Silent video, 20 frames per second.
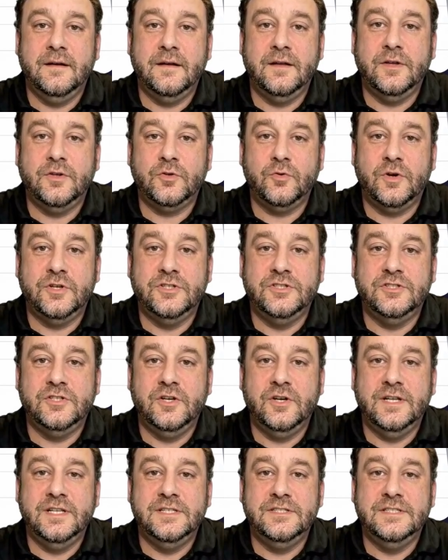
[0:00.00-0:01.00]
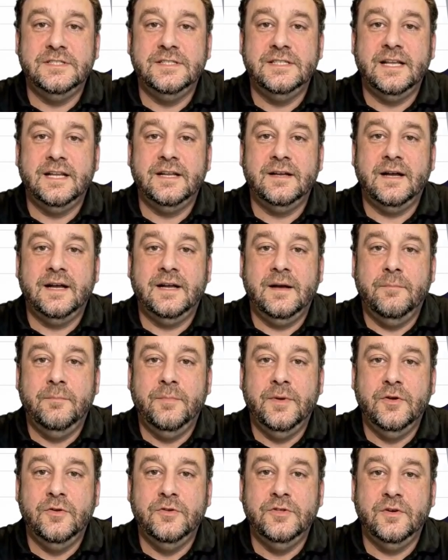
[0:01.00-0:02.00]
You are starting to think like a
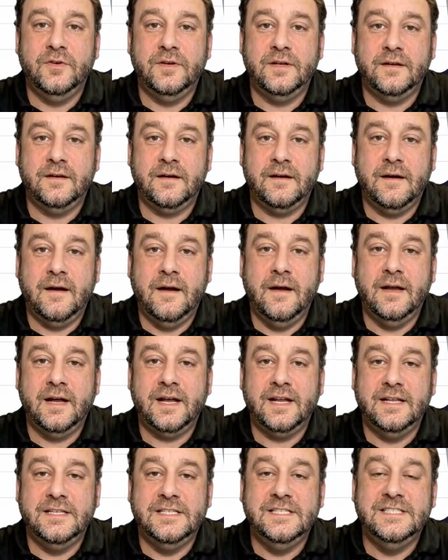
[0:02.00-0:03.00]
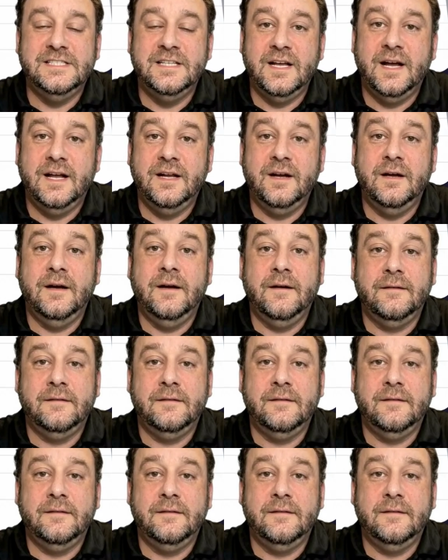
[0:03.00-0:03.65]
builder, like a designer,